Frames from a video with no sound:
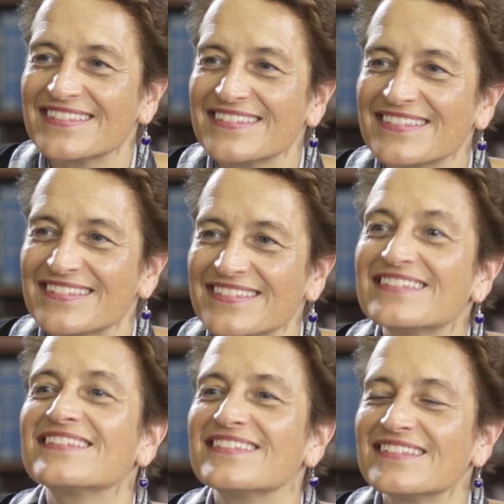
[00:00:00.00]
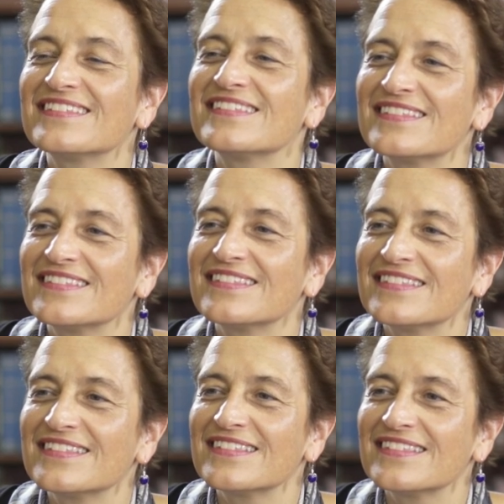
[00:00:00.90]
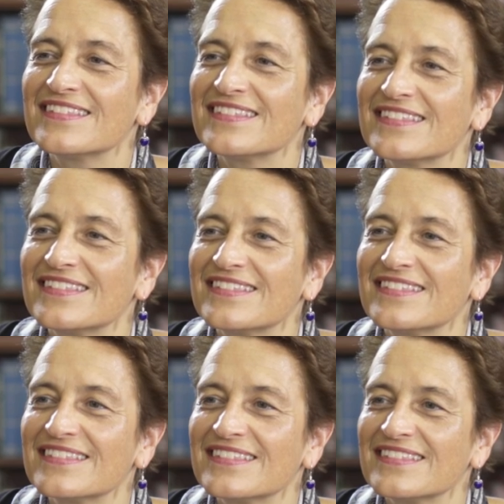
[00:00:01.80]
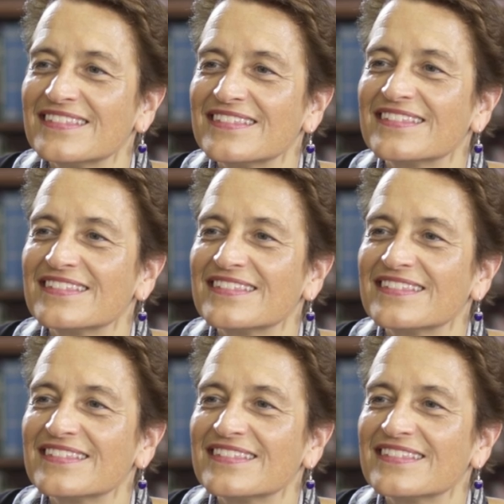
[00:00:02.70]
Hub, are there human rights issues you think we aren't covering?